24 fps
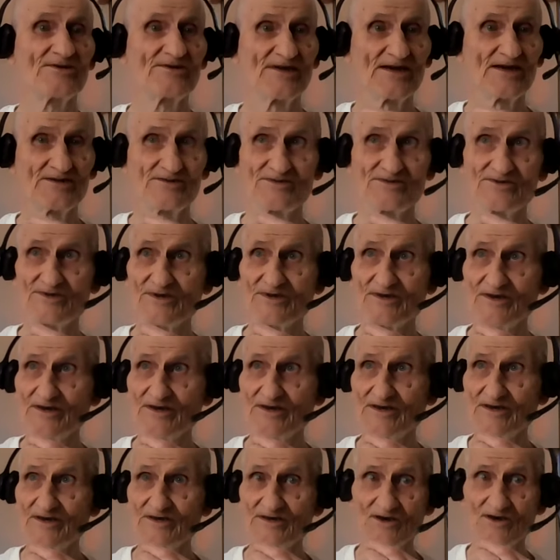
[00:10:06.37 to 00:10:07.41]
that
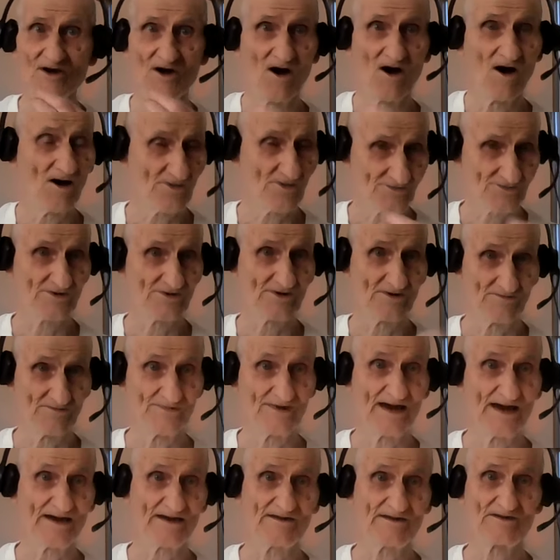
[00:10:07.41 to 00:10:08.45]
the author of
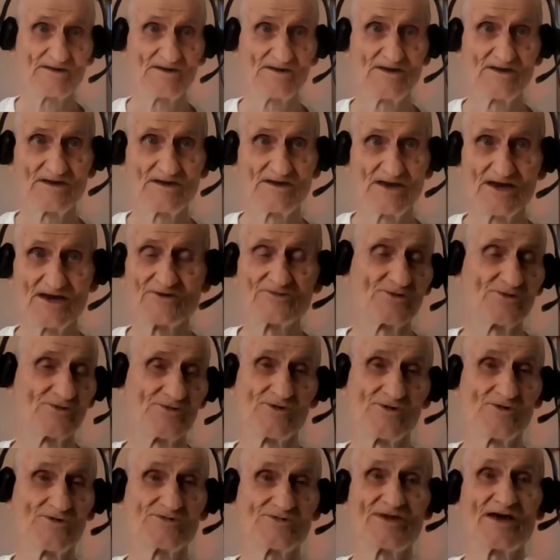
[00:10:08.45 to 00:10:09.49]
that
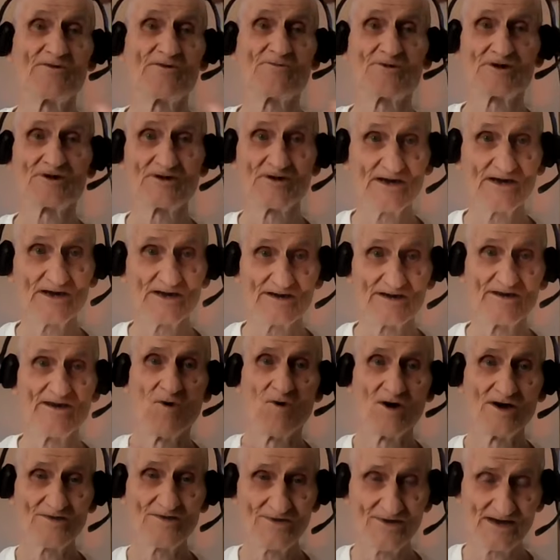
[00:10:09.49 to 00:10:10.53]
introduced that were good.
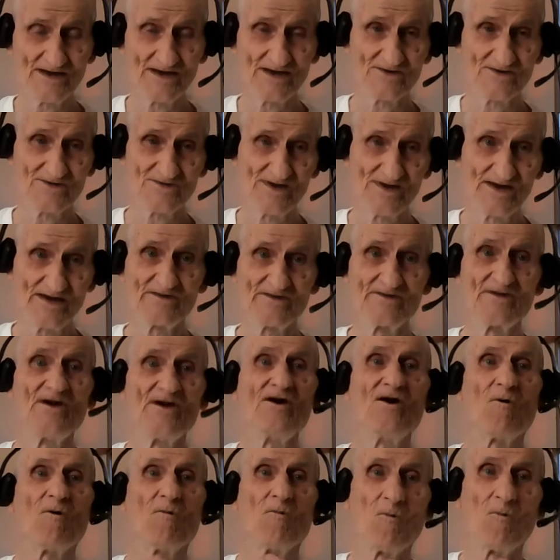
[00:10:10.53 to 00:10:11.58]
One thing he said,
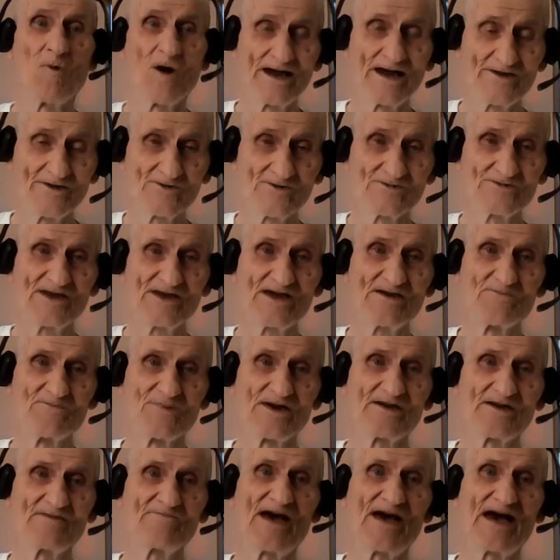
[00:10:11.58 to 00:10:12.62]
why don't they
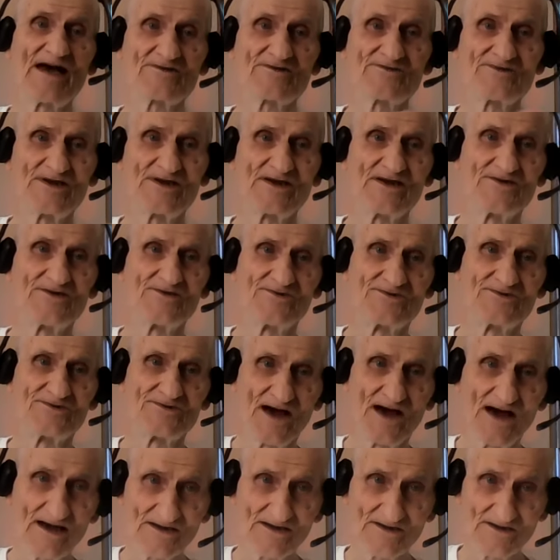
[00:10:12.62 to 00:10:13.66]
bring back the
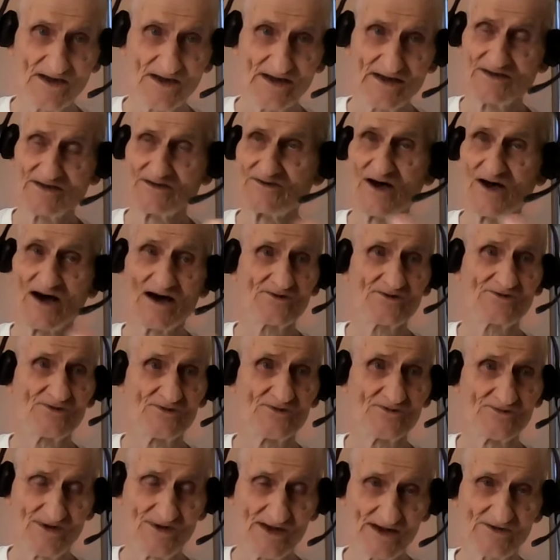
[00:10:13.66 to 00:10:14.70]

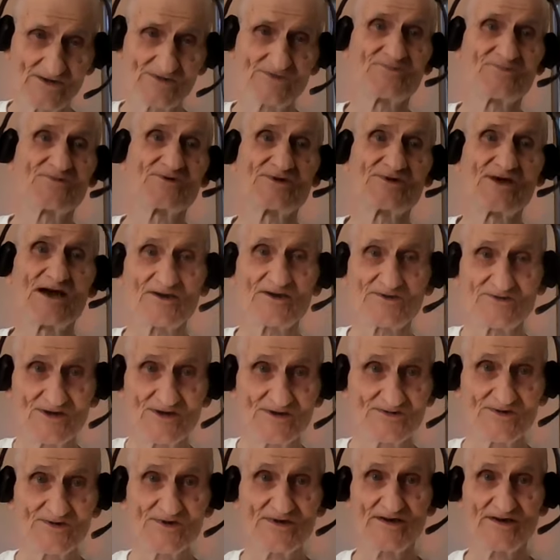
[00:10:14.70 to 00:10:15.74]
endoxyl test for
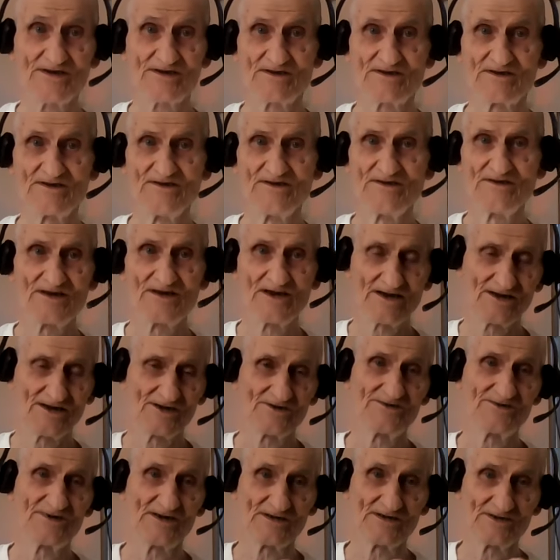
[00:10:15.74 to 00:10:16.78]
toxicity? It can
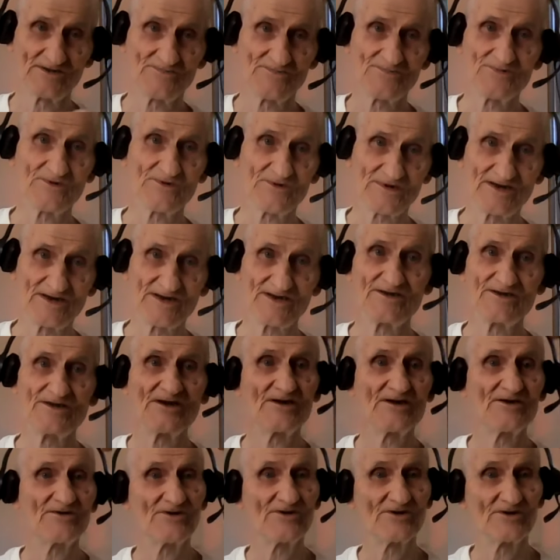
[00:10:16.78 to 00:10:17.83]
tell if your
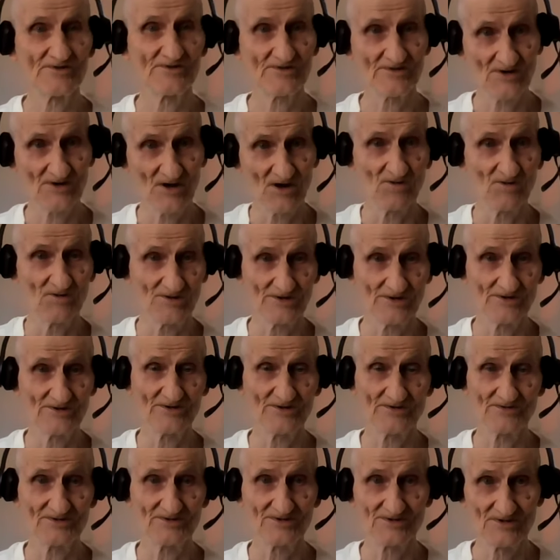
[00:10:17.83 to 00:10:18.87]
kidney and your colon
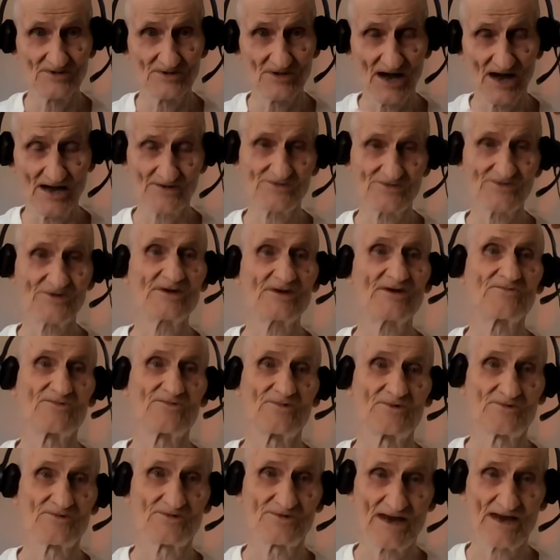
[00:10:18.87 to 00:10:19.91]
are toxic, if
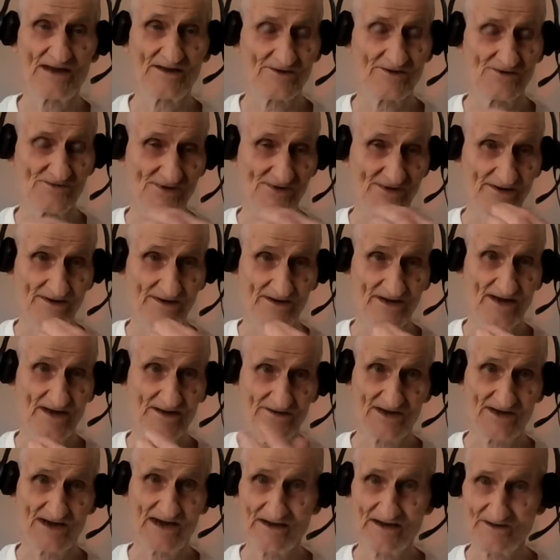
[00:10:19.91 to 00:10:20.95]
your tendency to get
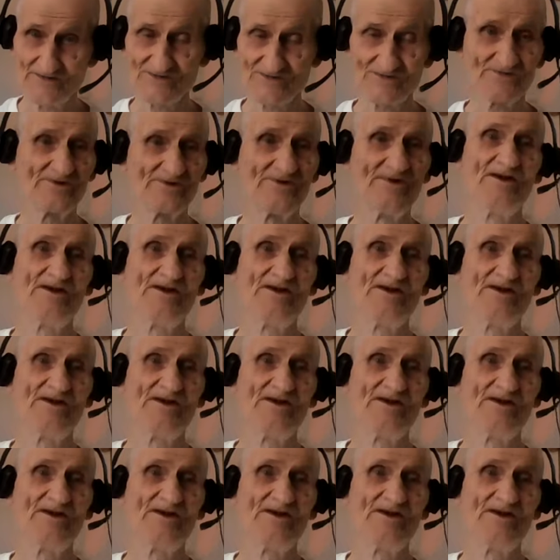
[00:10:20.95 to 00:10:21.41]
cancer.